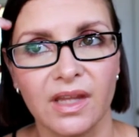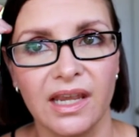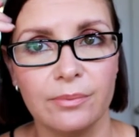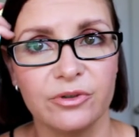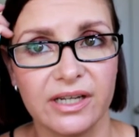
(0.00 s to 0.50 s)

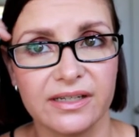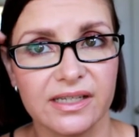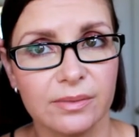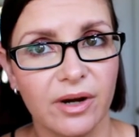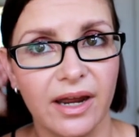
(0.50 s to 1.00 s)
heat
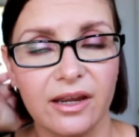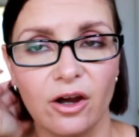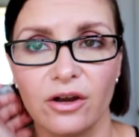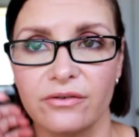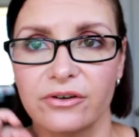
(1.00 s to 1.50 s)
protectant spray
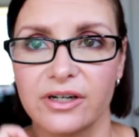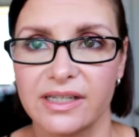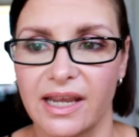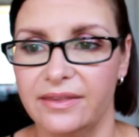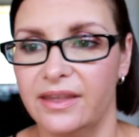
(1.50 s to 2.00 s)
over
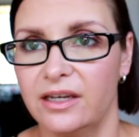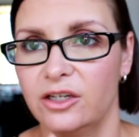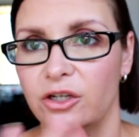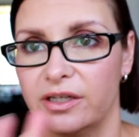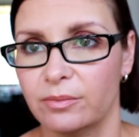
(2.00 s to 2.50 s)
it and then
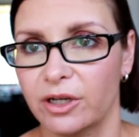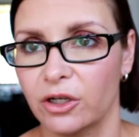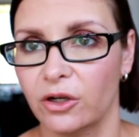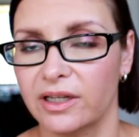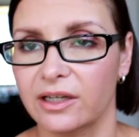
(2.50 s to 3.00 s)
use my
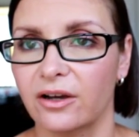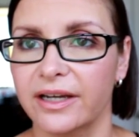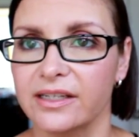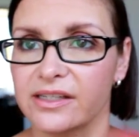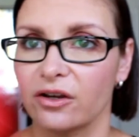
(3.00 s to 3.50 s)
curling
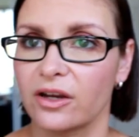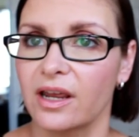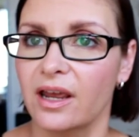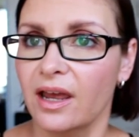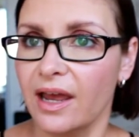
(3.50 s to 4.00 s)
iron. So
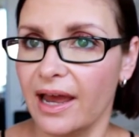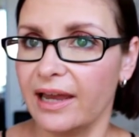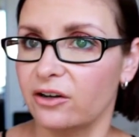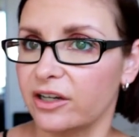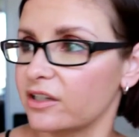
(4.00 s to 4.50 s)

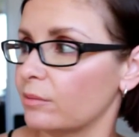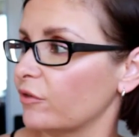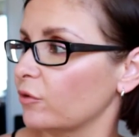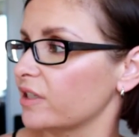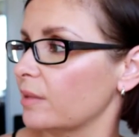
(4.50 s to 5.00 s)
at night time
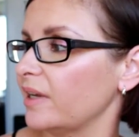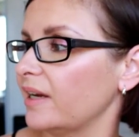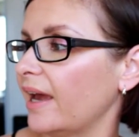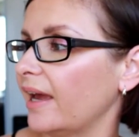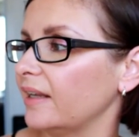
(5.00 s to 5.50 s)
I've also
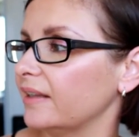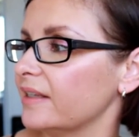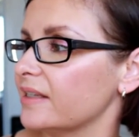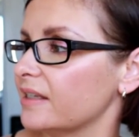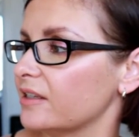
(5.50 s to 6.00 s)
been adding
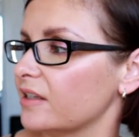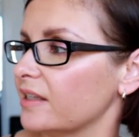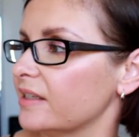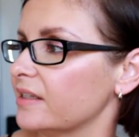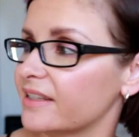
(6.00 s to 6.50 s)
this.
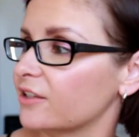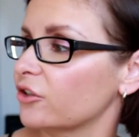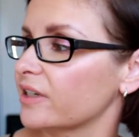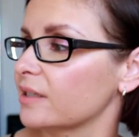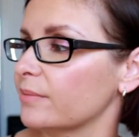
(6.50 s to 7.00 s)
This is the
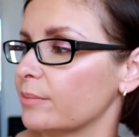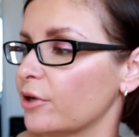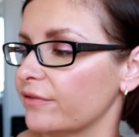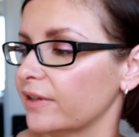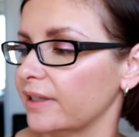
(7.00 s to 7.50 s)
Tresemme
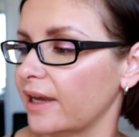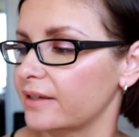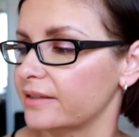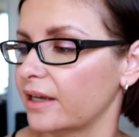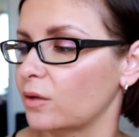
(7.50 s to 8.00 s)
Perfectly
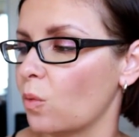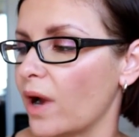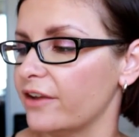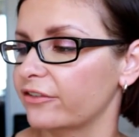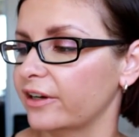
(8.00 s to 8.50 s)
Undone Wave